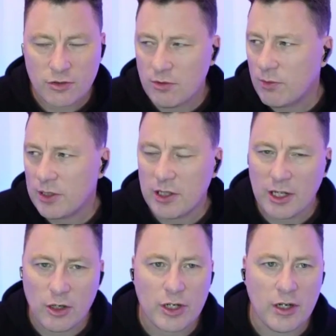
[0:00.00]
almost
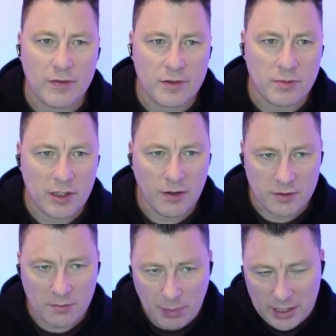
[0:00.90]
like looking after
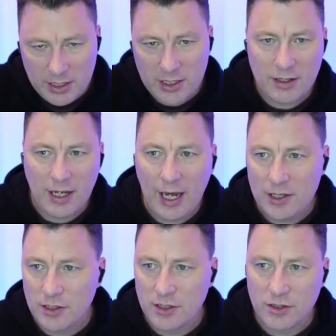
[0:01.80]
themselves and battening down the
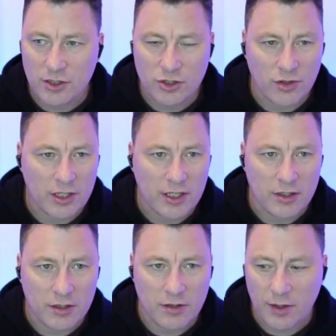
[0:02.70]
hatches and just trying to
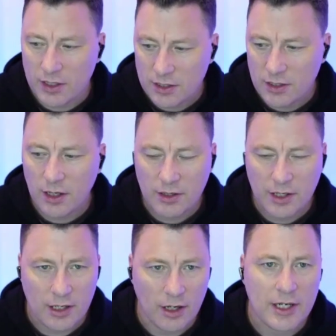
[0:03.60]
get through it. And it's like,
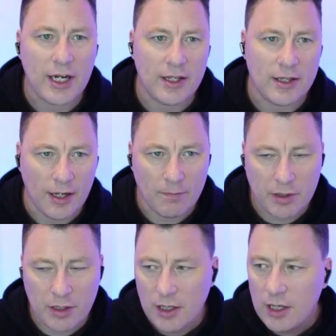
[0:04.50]
okay, look, I get that.
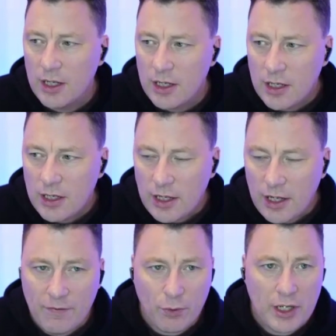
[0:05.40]
But
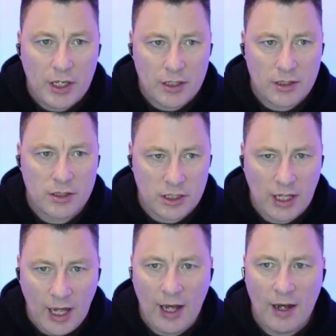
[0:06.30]
if we can just
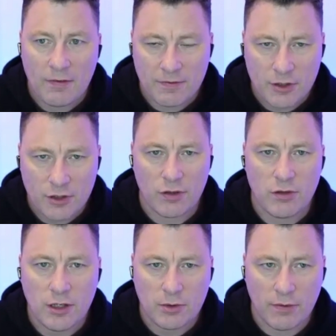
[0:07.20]
have
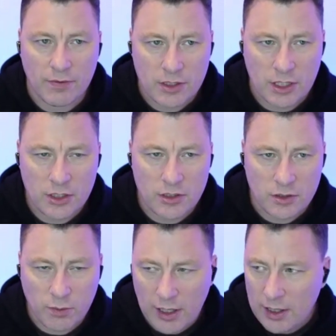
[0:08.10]
grown-up
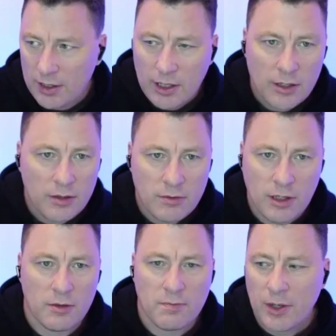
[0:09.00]
conversations where, you
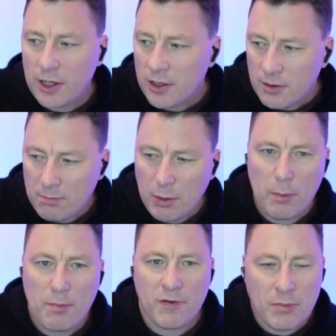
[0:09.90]
know,
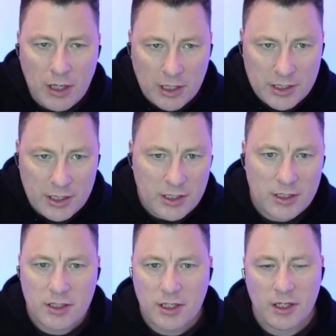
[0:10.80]
Bob from marketing
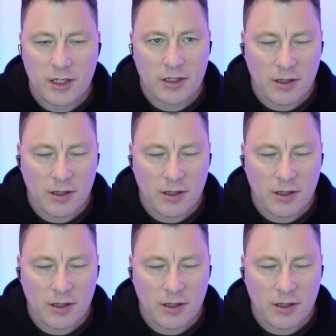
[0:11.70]
doesn't get